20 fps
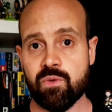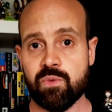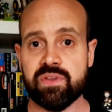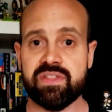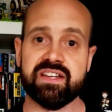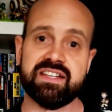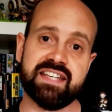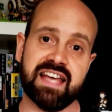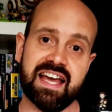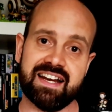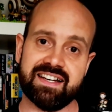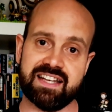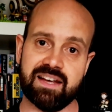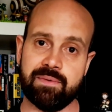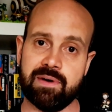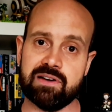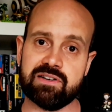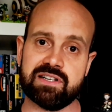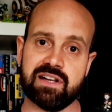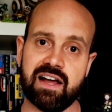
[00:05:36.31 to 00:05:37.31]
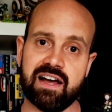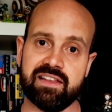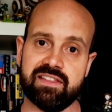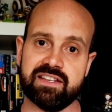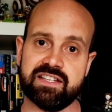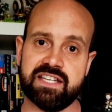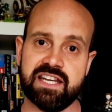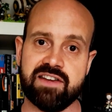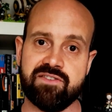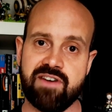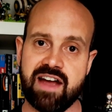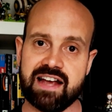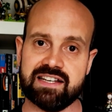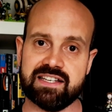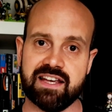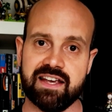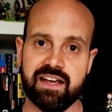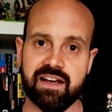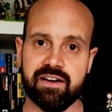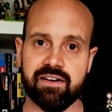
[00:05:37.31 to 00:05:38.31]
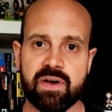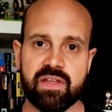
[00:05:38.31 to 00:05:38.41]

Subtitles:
with the tech demos like the T-Rex here.